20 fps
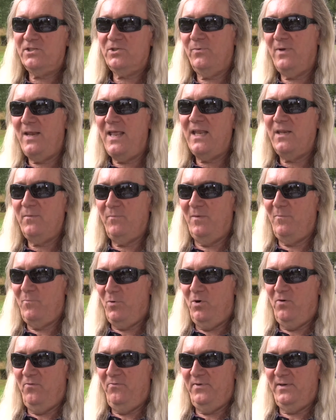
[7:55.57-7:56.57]
so it had to be
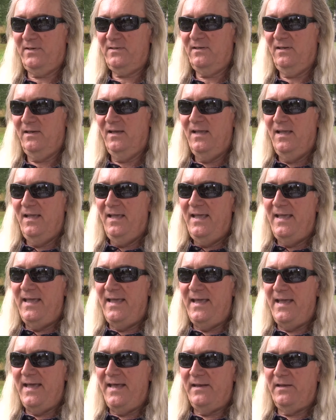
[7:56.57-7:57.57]
perfect.
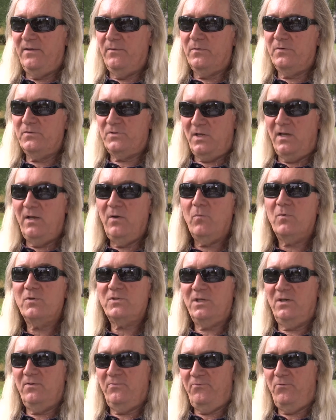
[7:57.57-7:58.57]
And it was
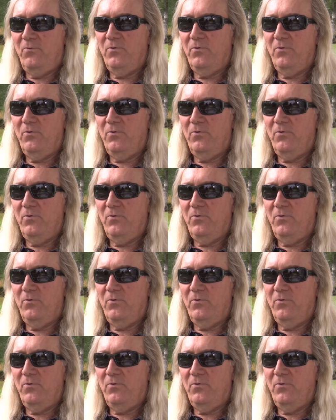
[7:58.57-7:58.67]
in